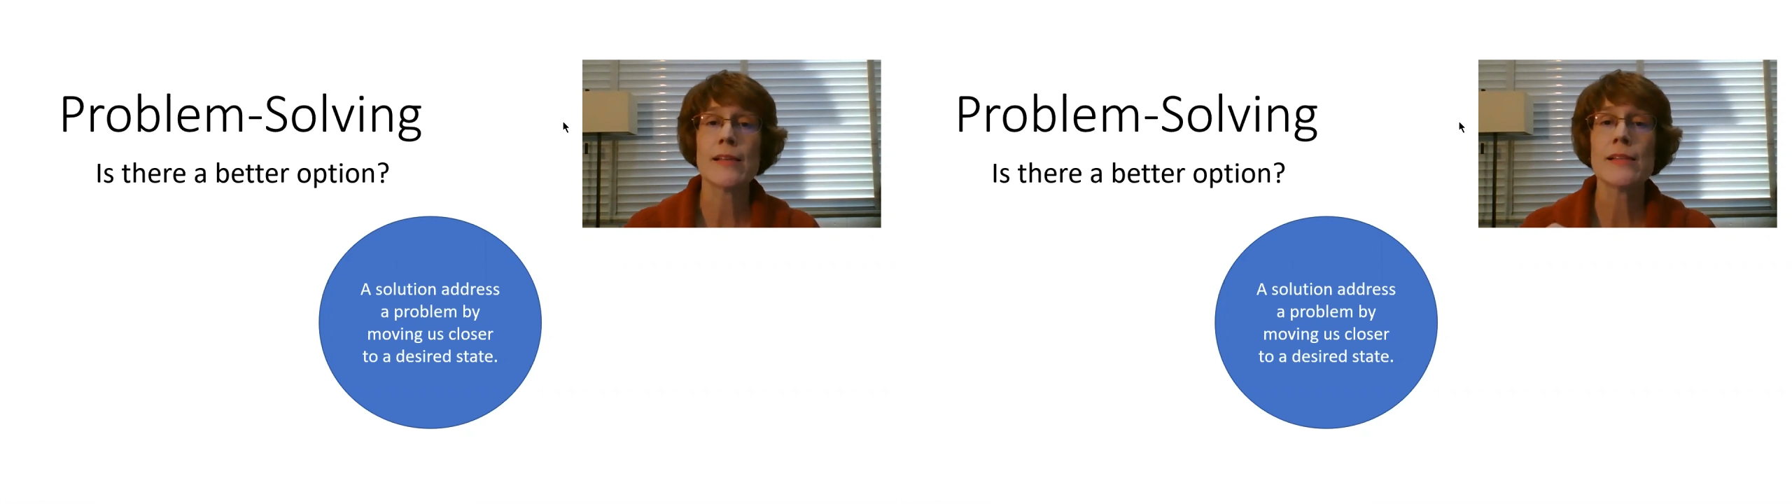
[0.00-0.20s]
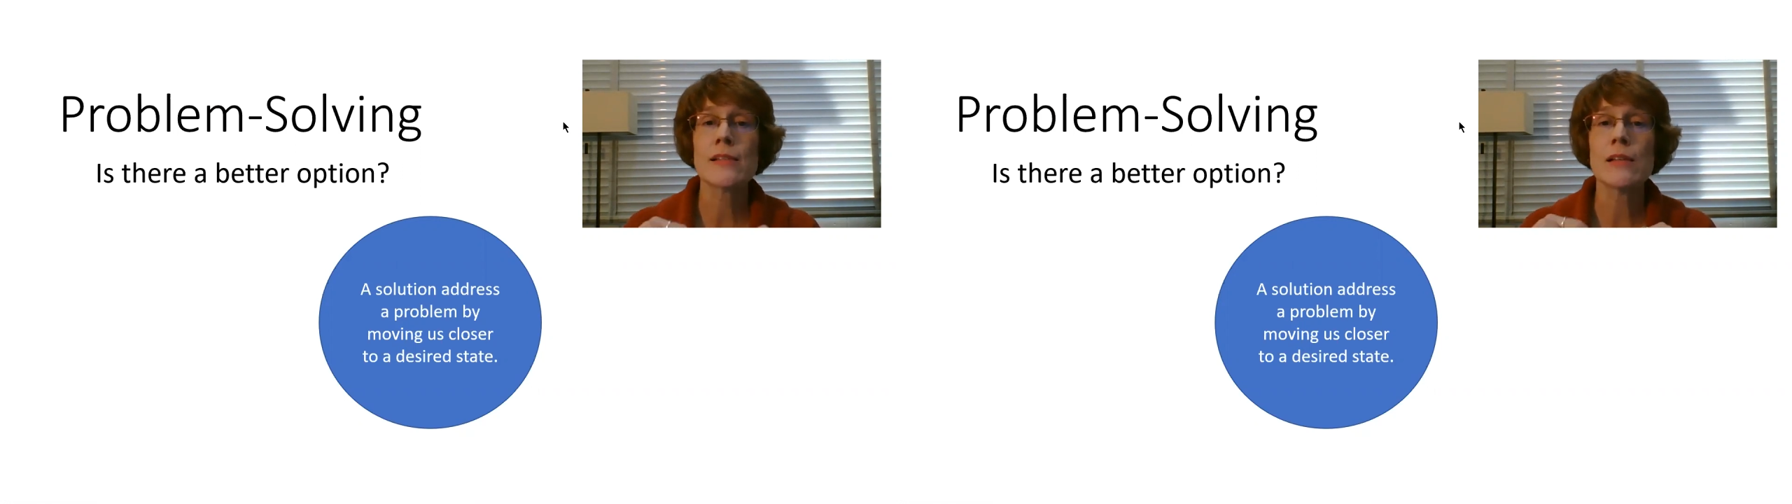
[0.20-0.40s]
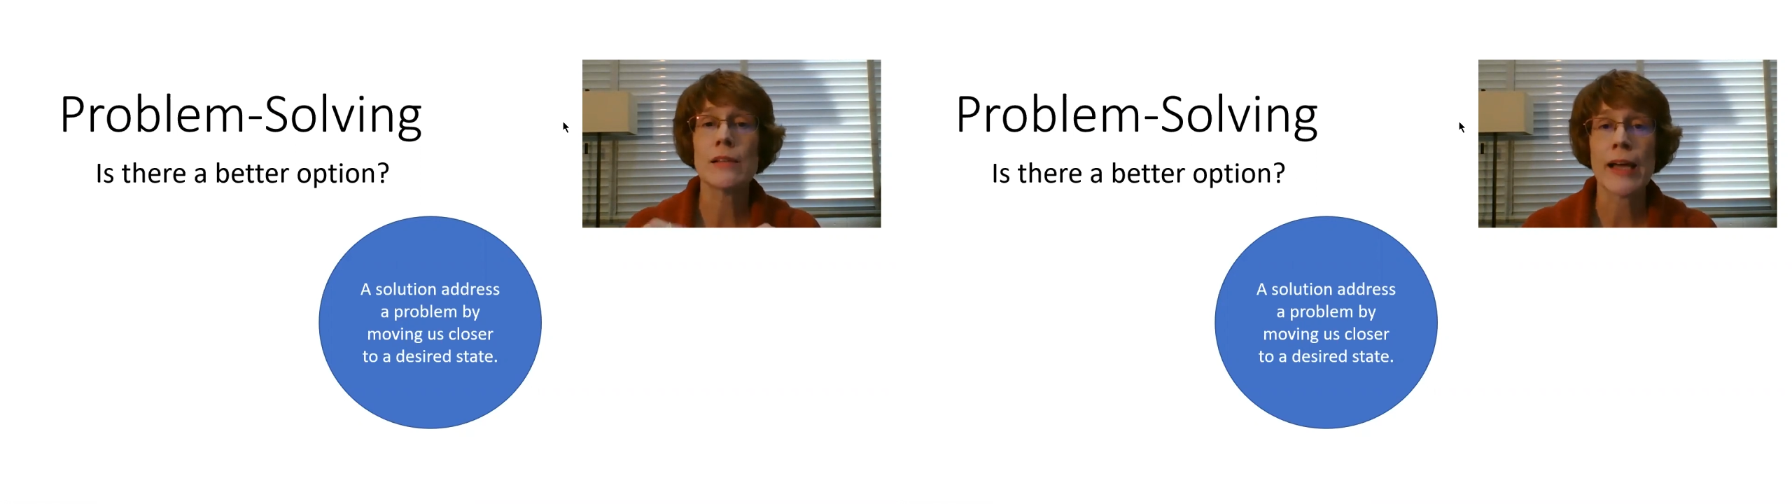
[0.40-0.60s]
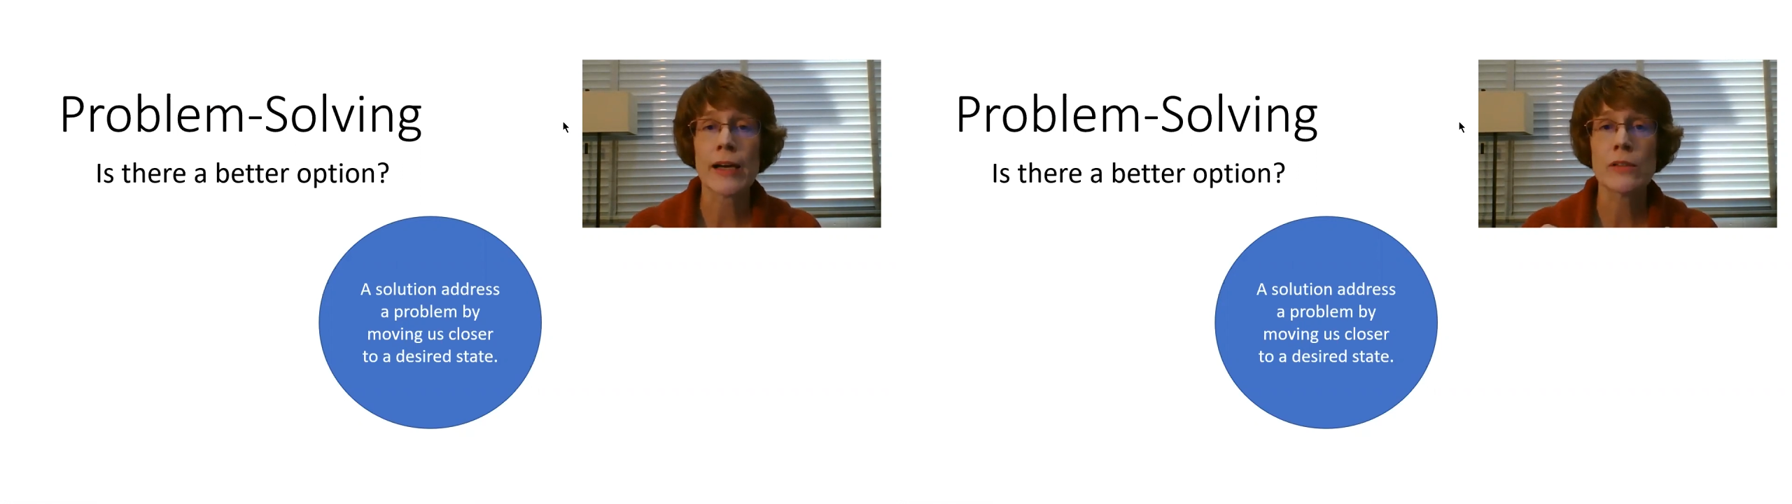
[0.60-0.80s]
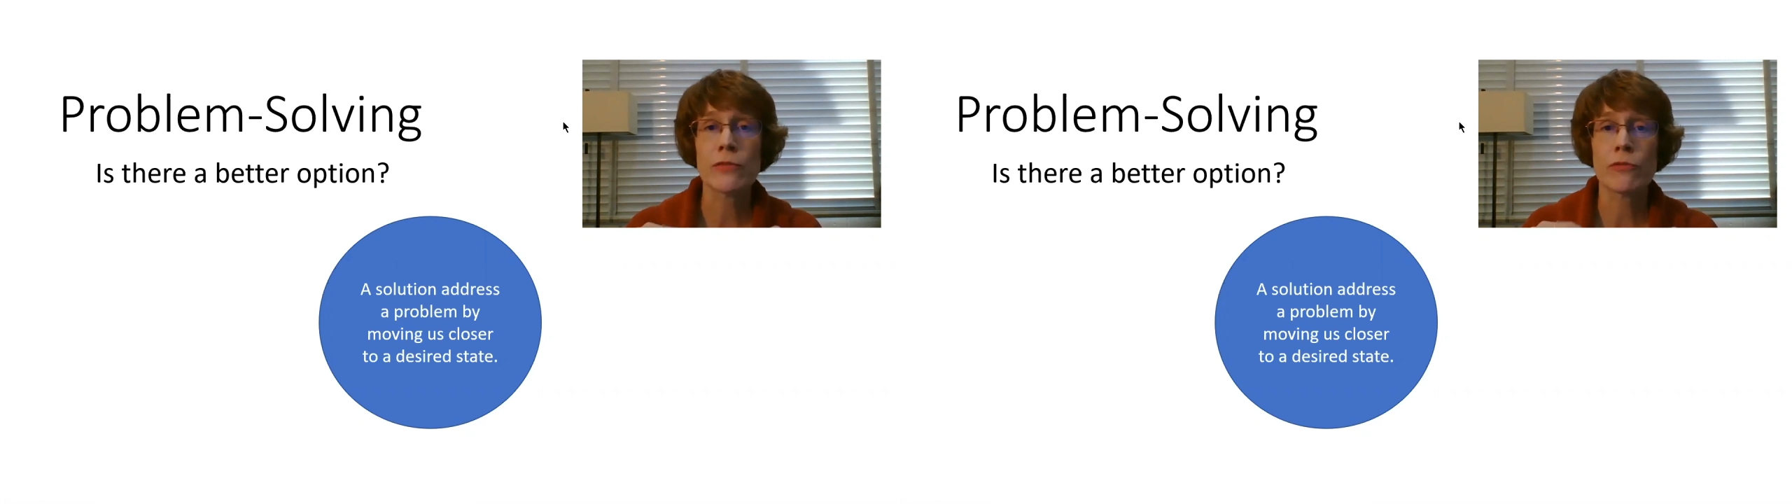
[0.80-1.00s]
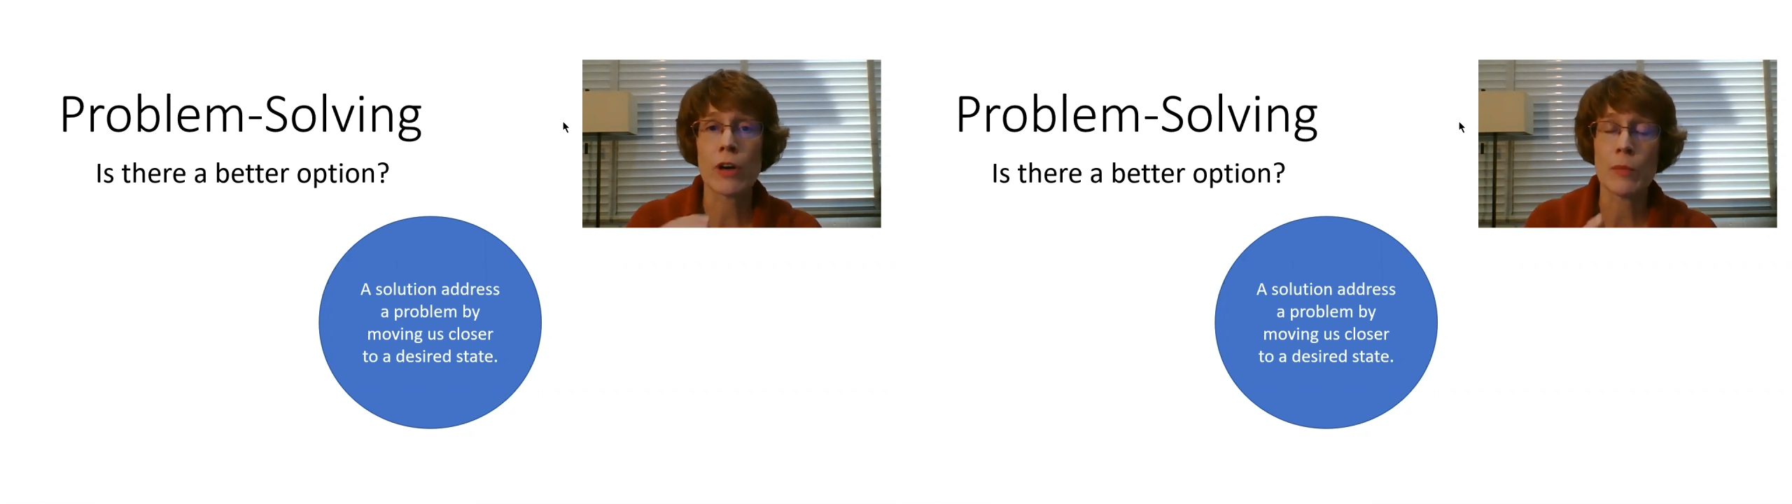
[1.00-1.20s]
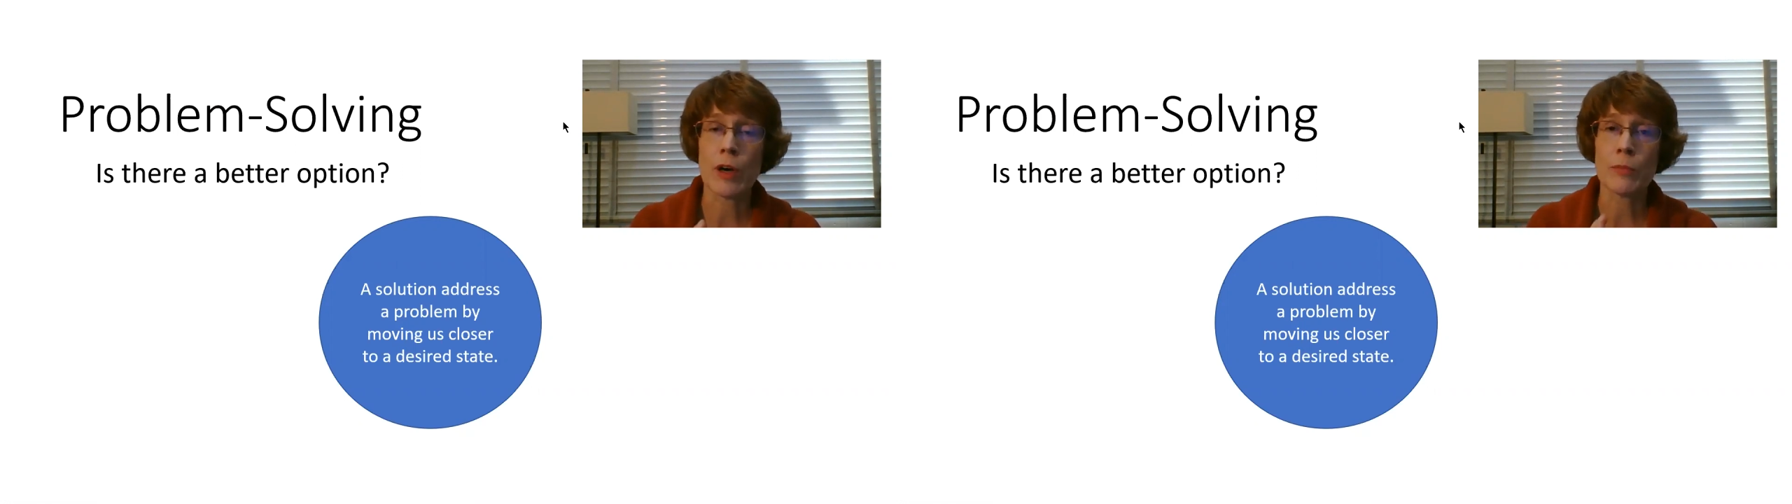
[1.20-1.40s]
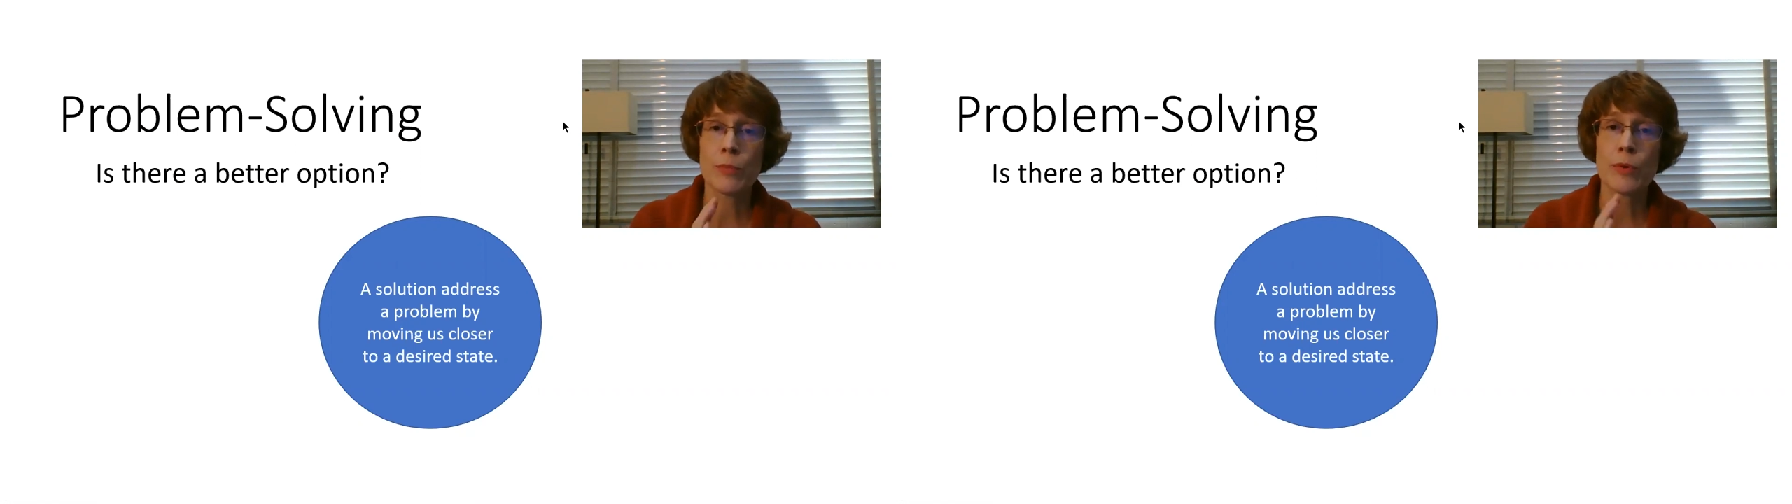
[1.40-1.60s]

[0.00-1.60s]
us select from a